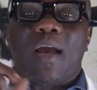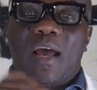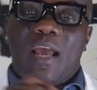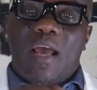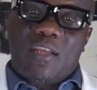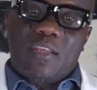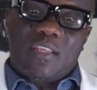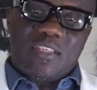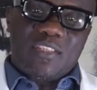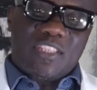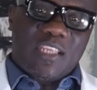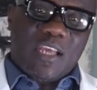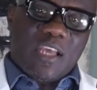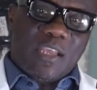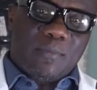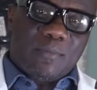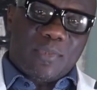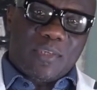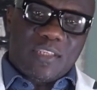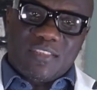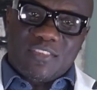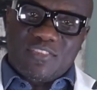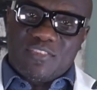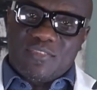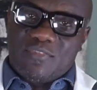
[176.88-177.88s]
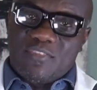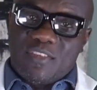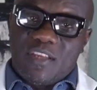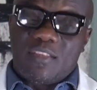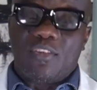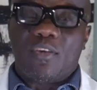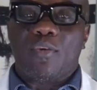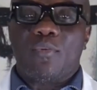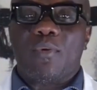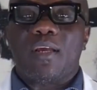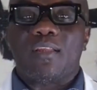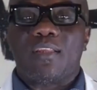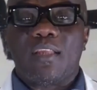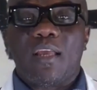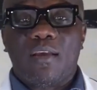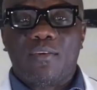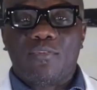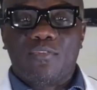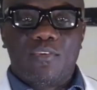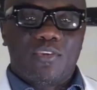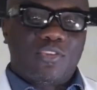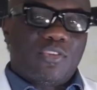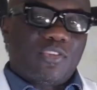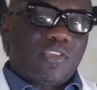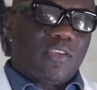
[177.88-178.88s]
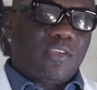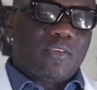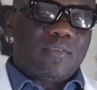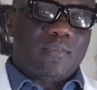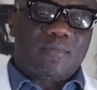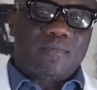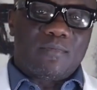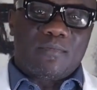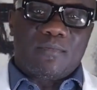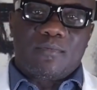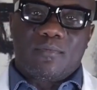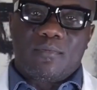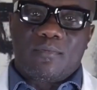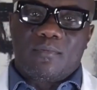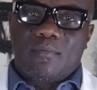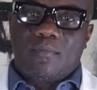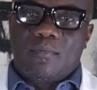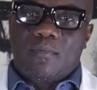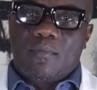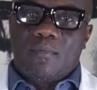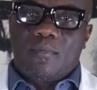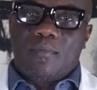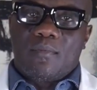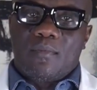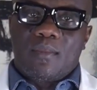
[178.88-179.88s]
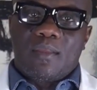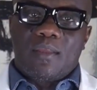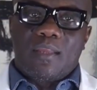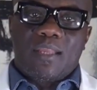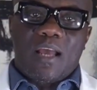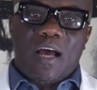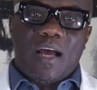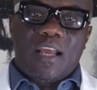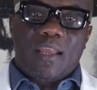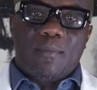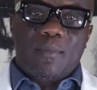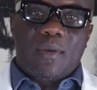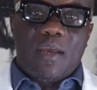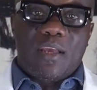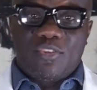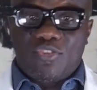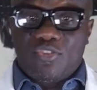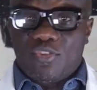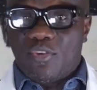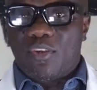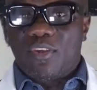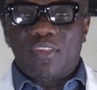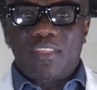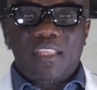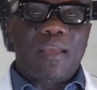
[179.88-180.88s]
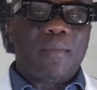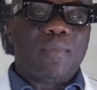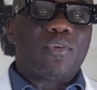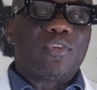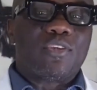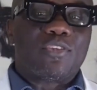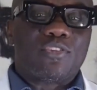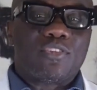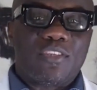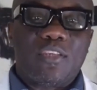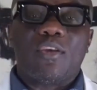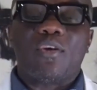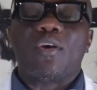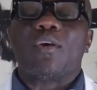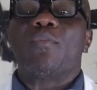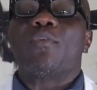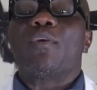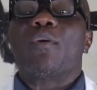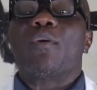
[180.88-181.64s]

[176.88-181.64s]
how does diabetes affect erectile function? High blood sugar damages the nerves